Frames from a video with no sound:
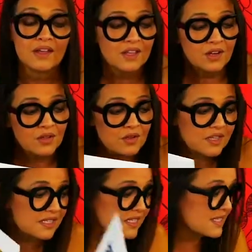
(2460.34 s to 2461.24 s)
You know, you
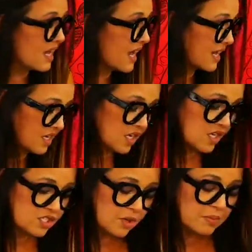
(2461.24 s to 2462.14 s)
can decide.
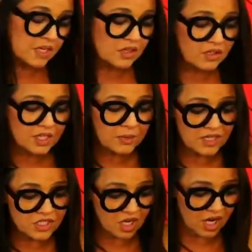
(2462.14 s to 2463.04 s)
So I'm gonna look at
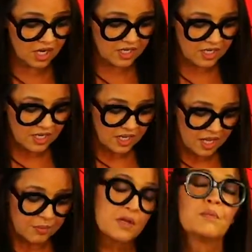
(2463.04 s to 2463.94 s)
my chalk,
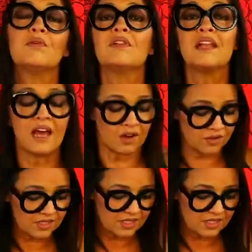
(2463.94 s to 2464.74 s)
I'm gonna pull it out,